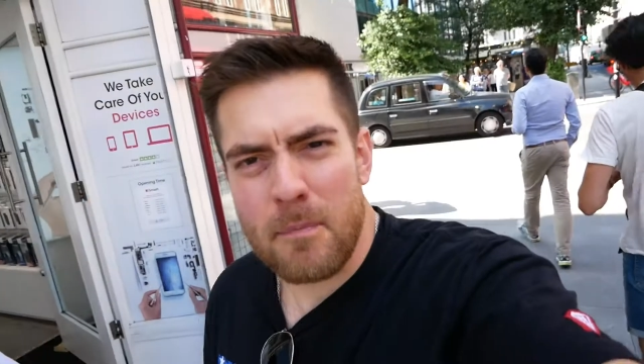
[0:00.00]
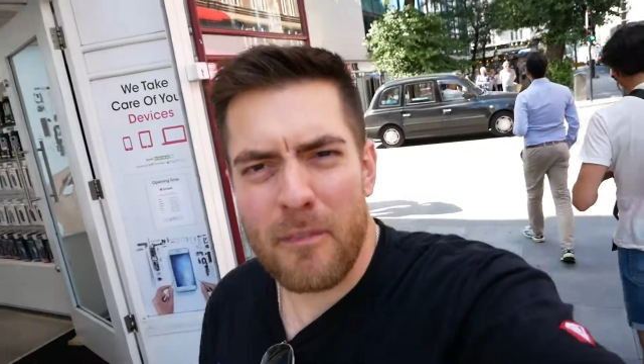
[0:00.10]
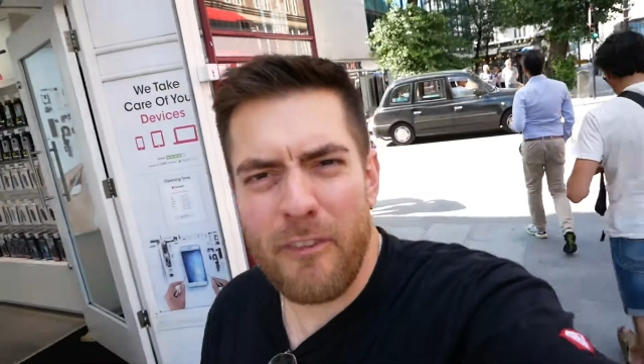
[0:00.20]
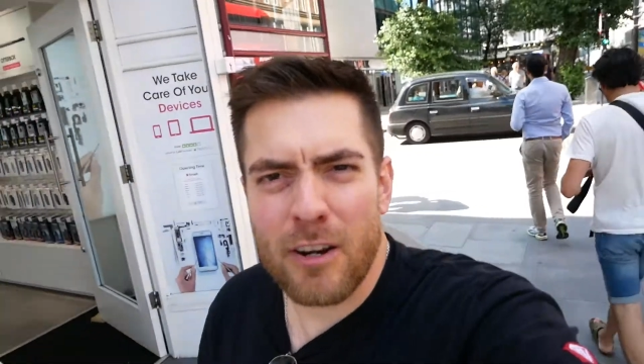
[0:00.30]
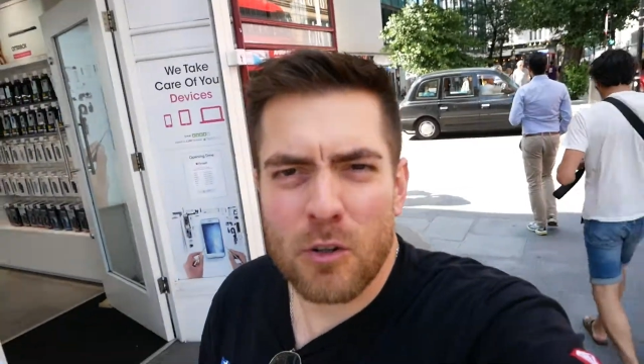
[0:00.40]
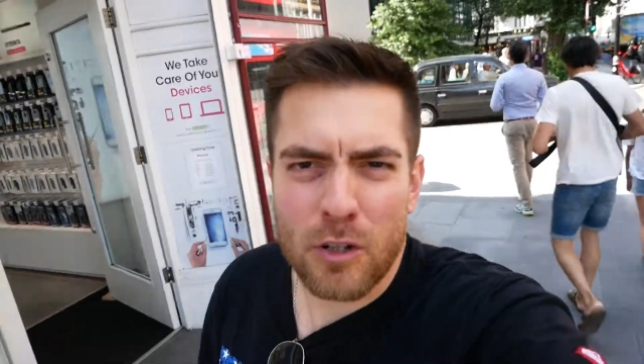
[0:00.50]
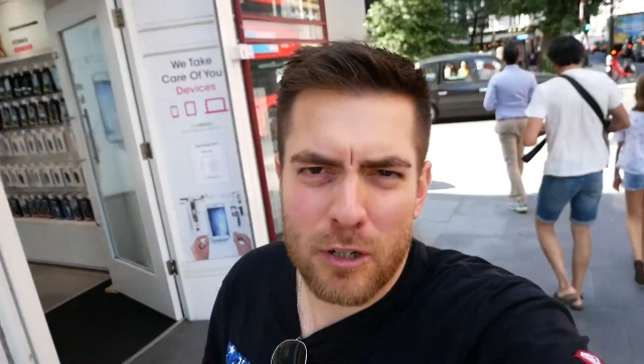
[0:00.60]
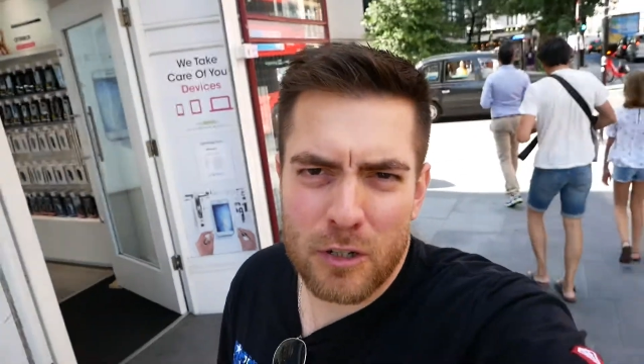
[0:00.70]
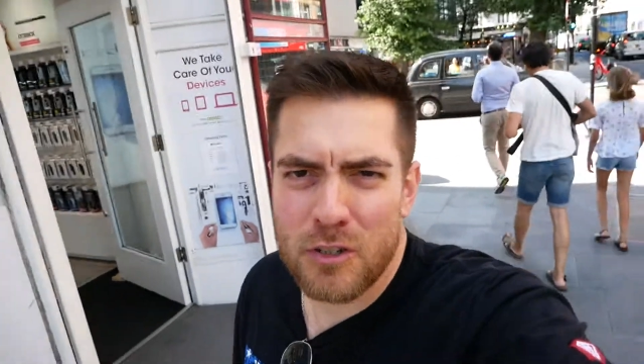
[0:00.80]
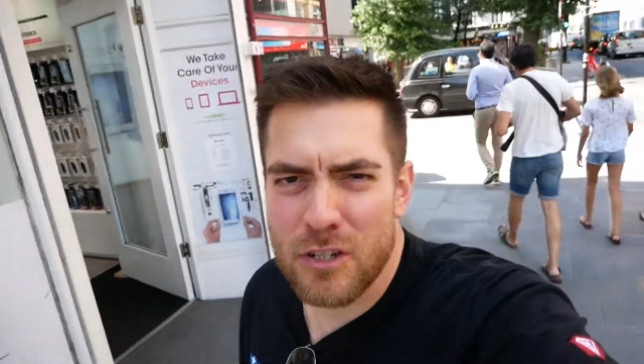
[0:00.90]
My final
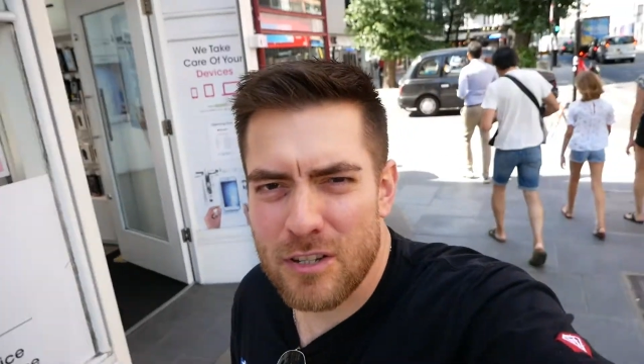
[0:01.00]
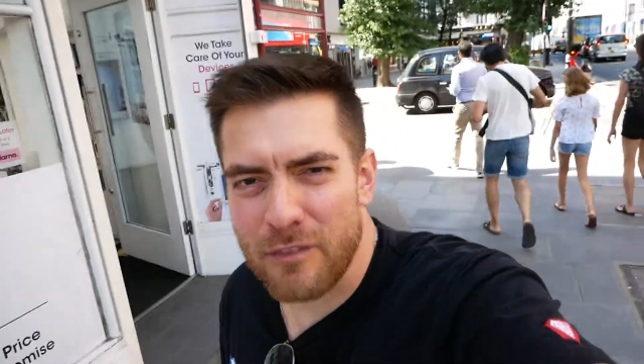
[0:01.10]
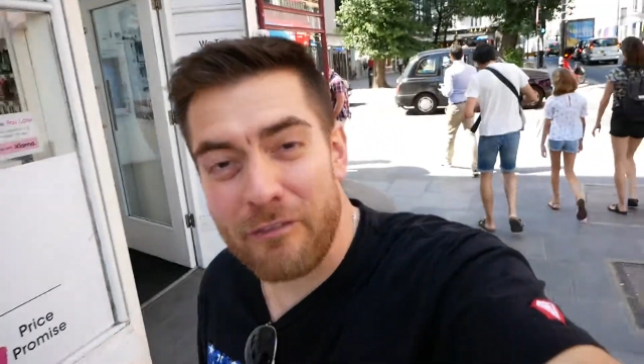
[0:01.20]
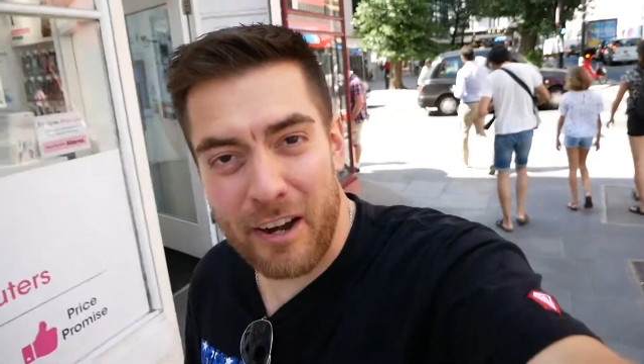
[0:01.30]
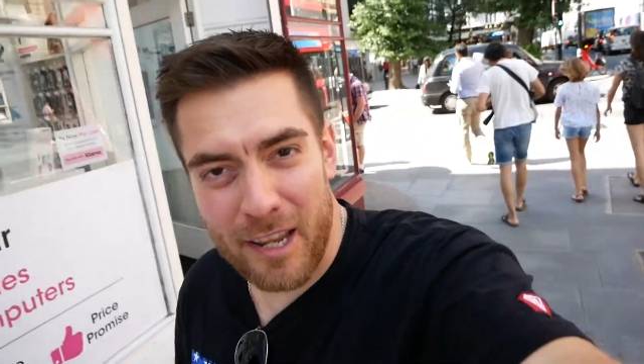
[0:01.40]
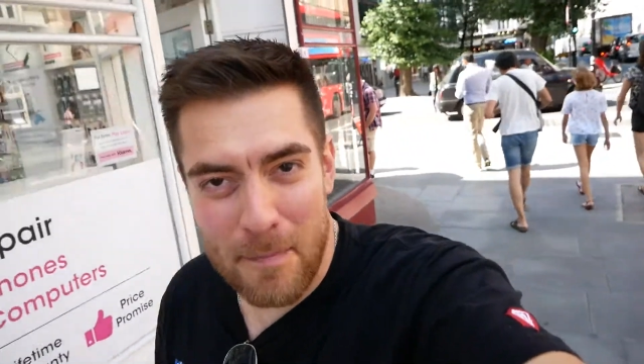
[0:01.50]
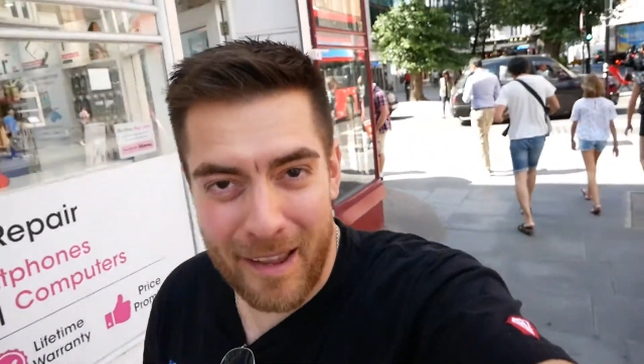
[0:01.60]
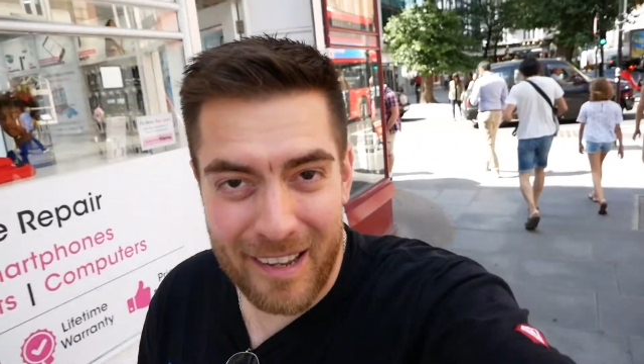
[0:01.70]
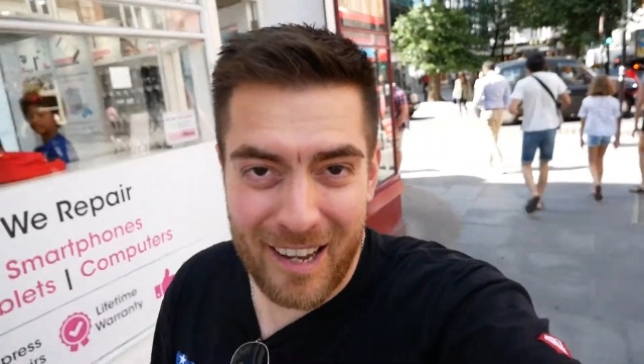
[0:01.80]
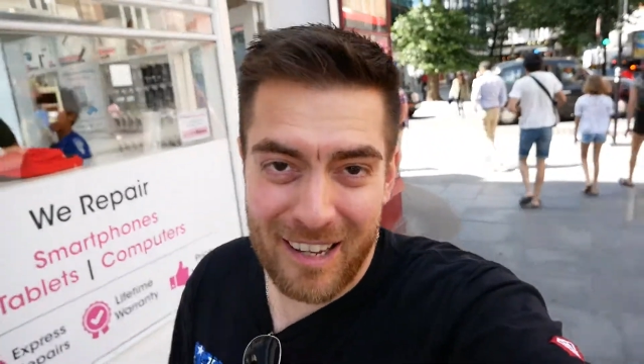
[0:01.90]
conclusions on Franco
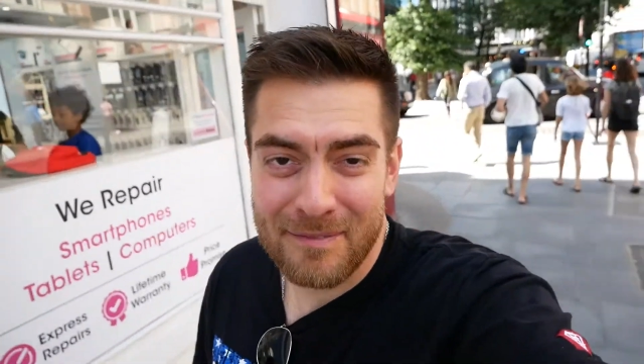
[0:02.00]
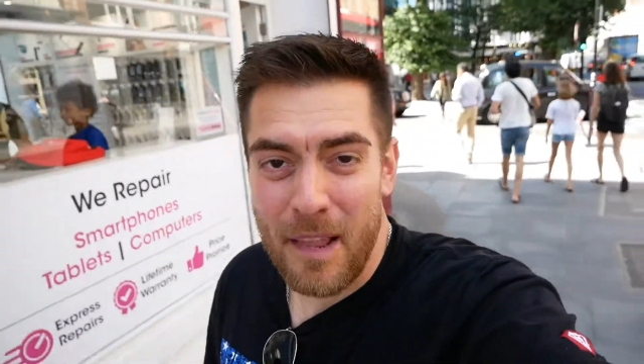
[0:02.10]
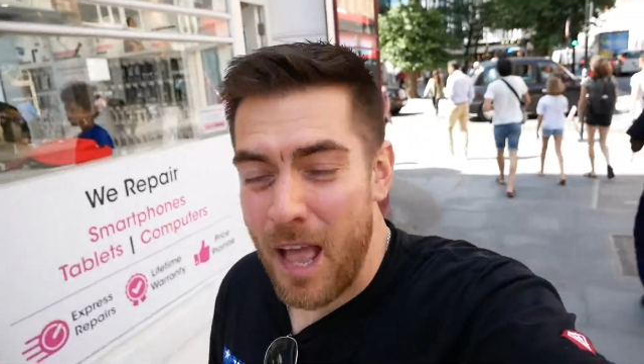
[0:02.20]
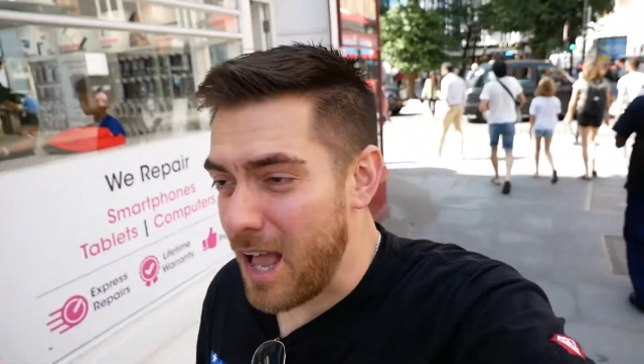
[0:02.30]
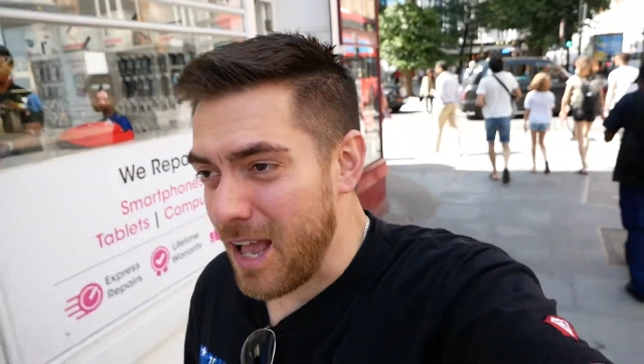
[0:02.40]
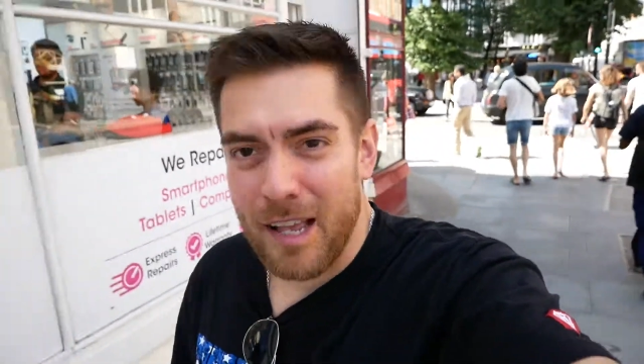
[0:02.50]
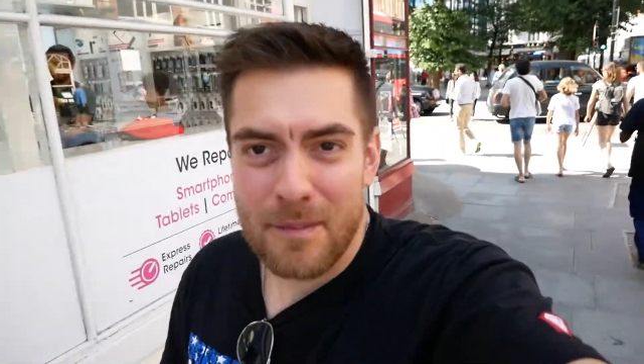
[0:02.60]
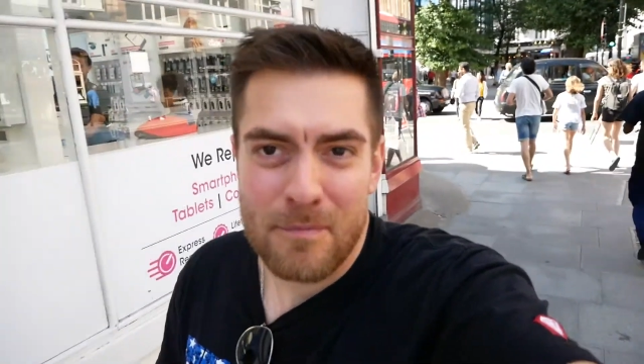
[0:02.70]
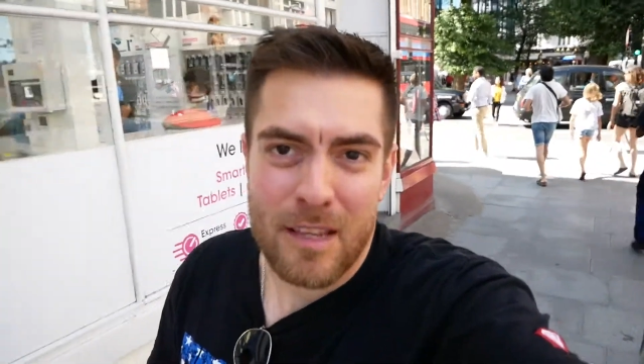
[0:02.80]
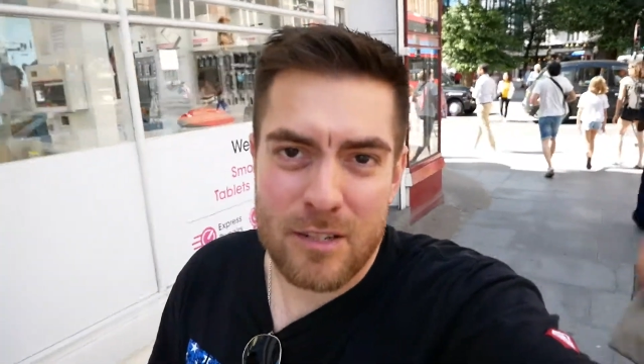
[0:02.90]
Manca.
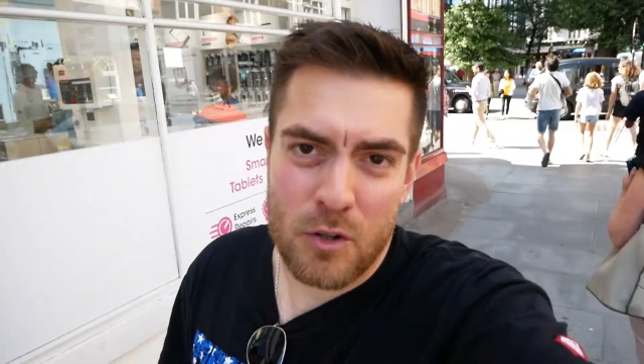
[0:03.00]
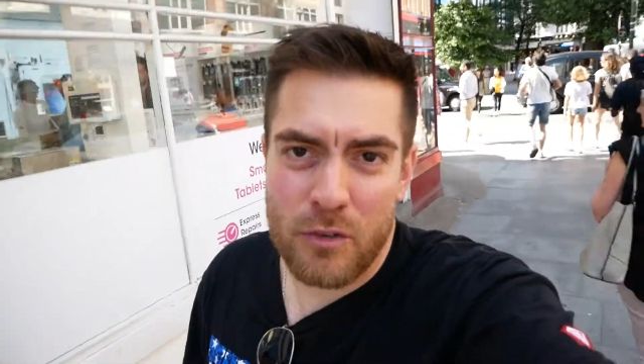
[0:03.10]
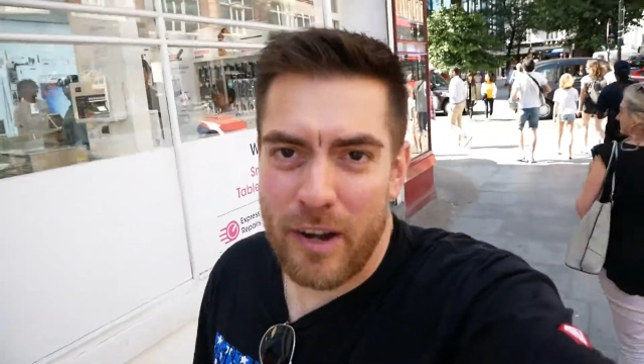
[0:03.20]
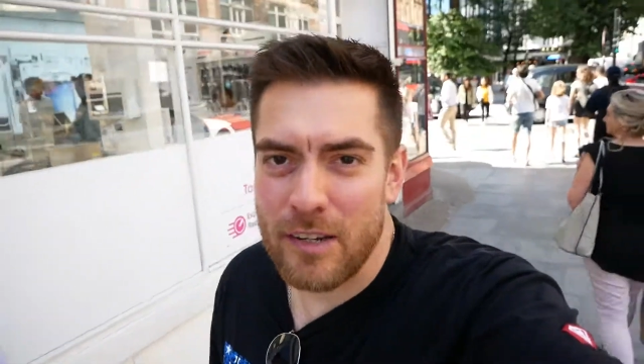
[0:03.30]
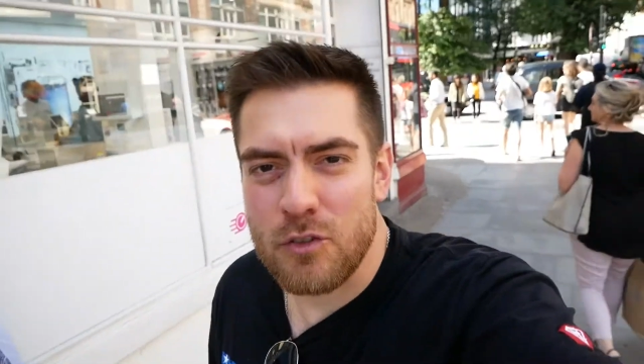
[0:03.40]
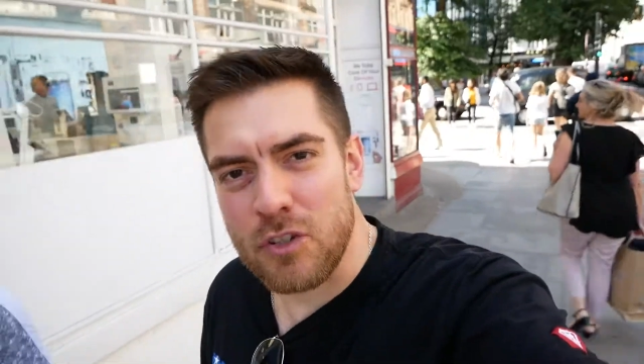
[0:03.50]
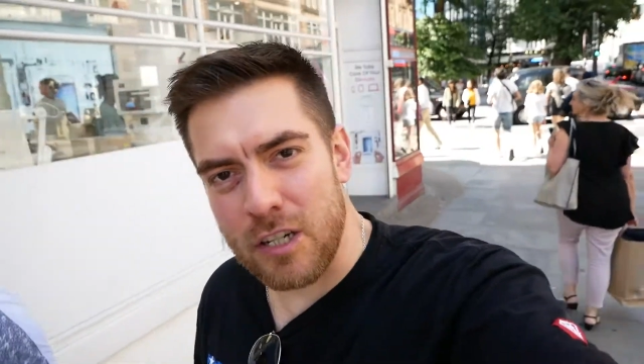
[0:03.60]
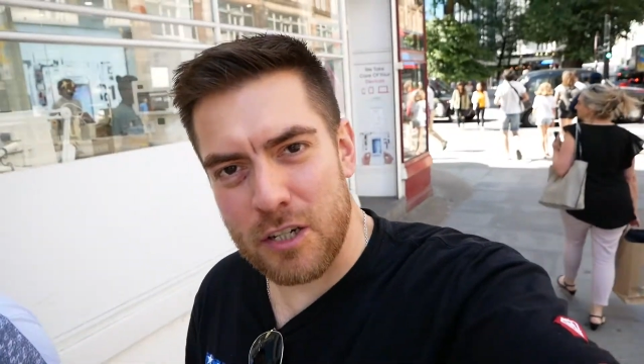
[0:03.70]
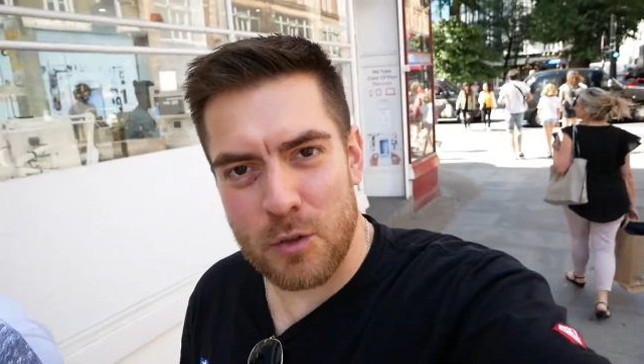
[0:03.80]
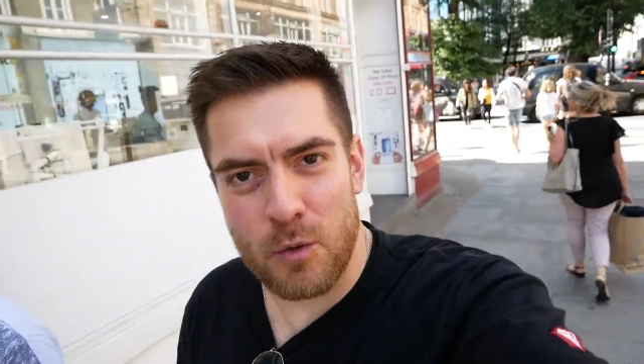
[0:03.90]
It's a great
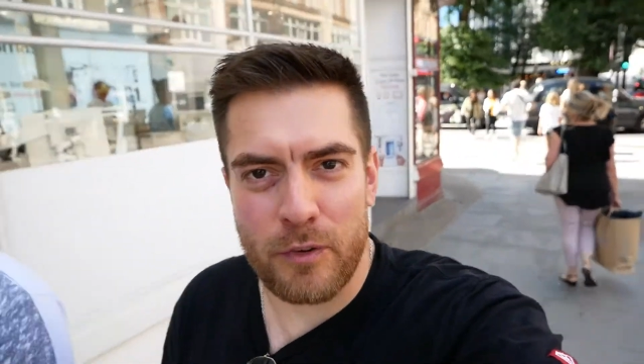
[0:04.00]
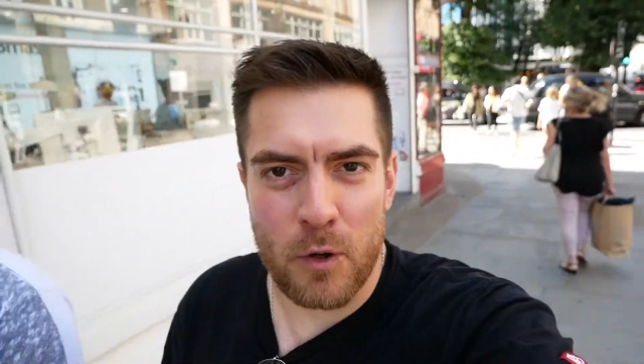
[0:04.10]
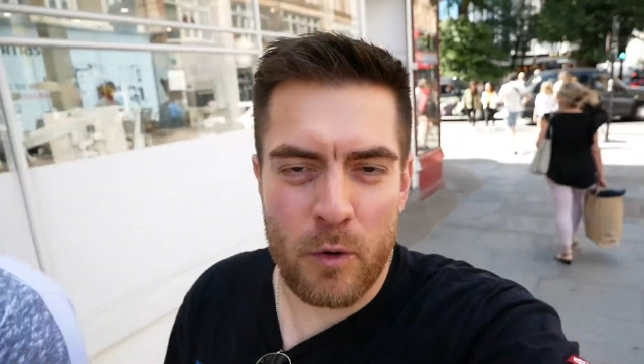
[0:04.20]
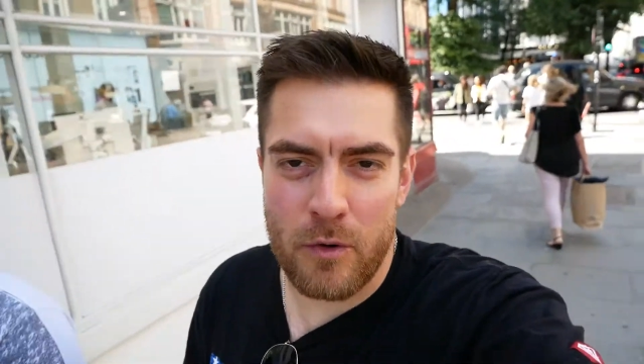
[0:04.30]
traditional feel of a